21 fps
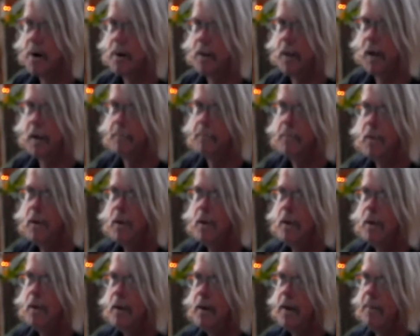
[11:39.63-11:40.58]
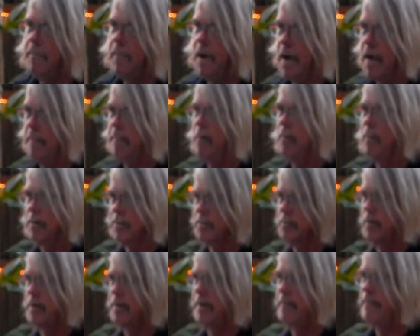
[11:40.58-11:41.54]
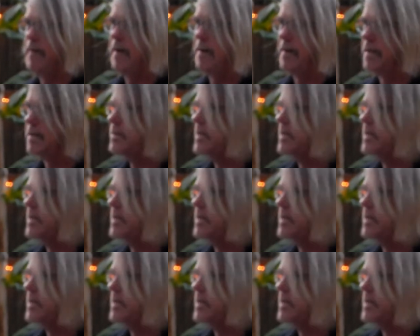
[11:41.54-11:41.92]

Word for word: Club in Miami, which is where they found that